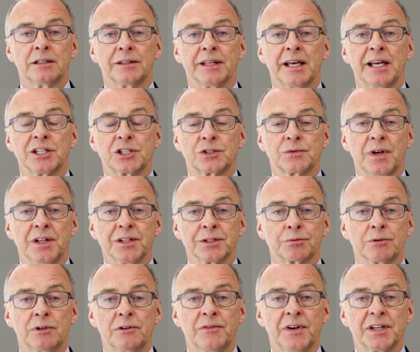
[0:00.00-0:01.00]
the hedge
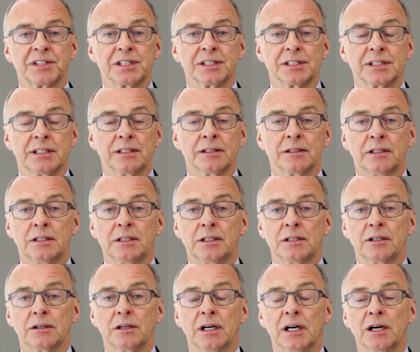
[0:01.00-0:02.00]
funds we're invested in
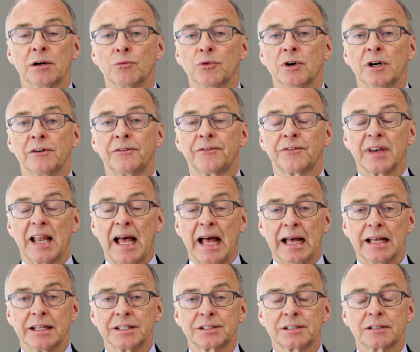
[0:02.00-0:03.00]
were
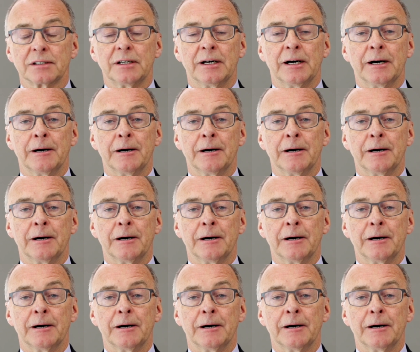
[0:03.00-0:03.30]
flat.